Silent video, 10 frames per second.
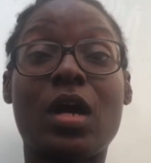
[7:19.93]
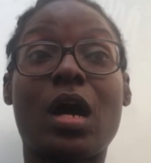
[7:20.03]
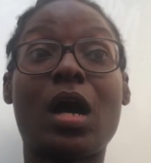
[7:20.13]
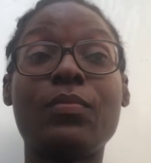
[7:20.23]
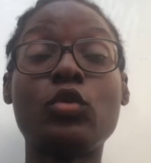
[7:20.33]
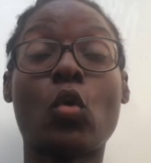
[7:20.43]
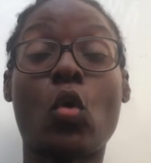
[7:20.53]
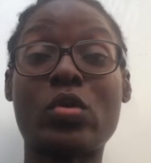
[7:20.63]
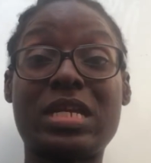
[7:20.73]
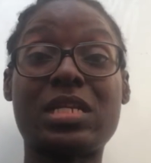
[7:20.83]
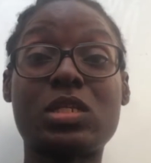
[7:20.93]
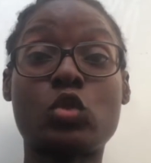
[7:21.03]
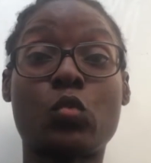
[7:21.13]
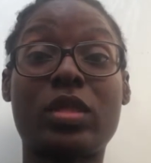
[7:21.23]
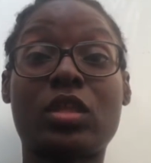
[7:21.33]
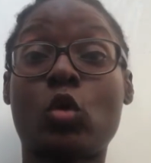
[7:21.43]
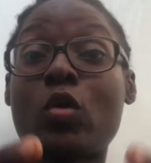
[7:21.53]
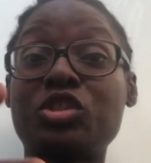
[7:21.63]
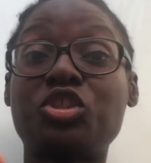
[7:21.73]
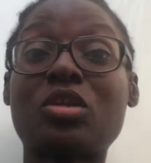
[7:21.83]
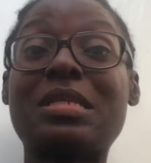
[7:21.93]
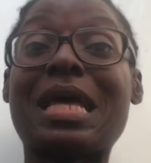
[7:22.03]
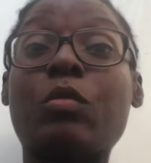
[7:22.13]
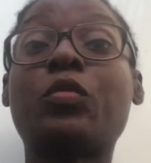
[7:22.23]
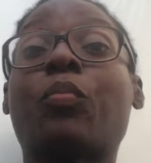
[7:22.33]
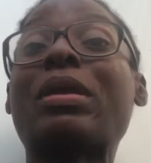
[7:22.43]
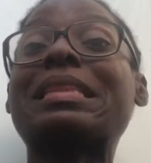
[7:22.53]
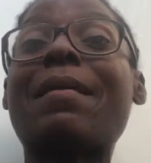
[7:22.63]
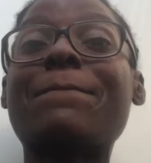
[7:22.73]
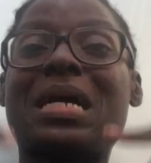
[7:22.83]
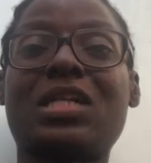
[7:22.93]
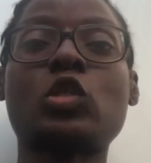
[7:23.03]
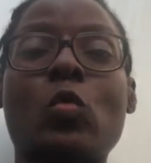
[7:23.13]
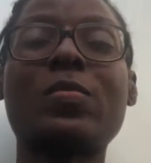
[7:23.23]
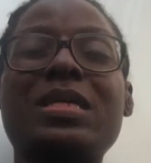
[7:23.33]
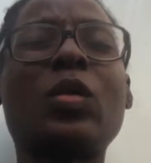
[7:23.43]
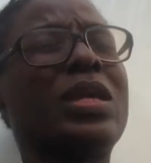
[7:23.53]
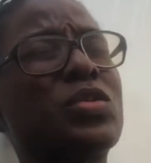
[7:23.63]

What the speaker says: your audience with a question that would bring them back to what's okay,